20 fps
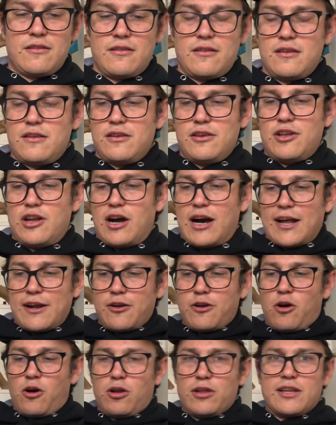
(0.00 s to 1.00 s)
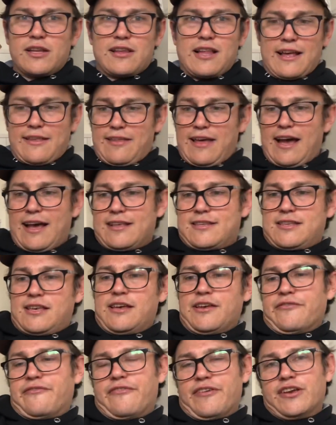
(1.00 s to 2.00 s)
you know, I don't hold it like that
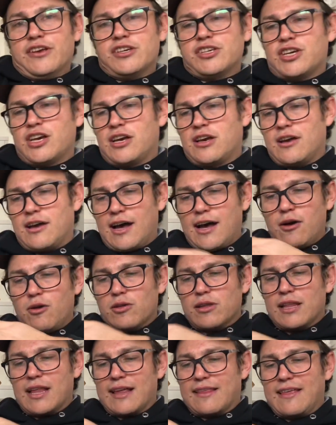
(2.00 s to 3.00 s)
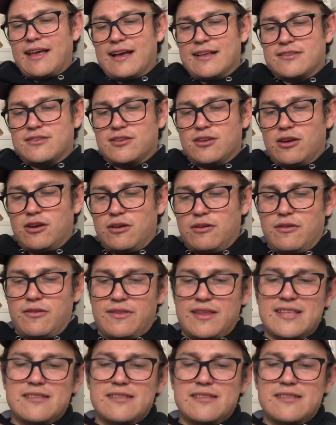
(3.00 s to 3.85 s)
in fish. I hold it like that. So there's